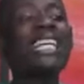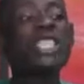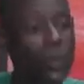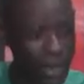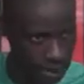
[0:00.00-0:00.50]
he's
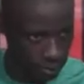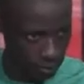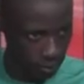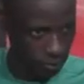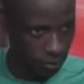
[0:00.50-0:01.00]
doing.
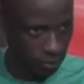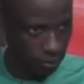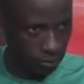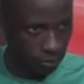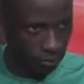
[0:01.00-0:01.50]

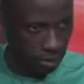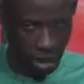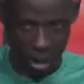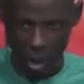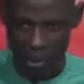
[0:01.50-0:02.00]

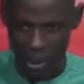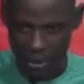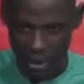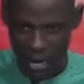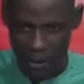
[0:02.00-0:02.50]
Come on, all
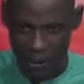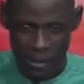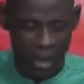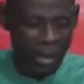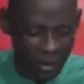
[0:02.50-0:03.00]
together.
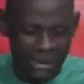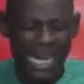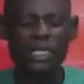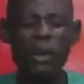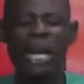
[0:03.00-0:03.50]
There
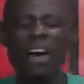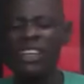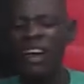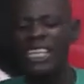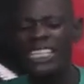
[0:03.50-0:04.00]
is some level
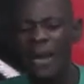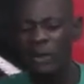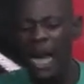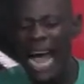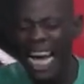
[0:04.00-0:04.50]
of
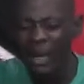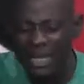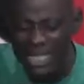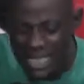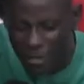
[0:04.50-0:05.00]
deception. I cannot
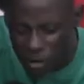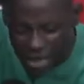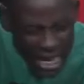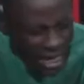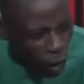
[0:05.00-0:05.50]
deceive
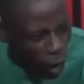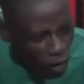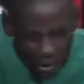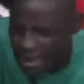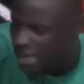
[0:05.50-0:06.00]
all
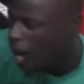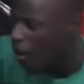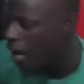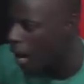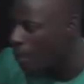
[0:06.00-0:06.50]
these
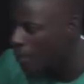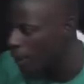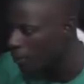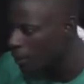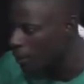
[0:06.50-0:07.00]
our men of God,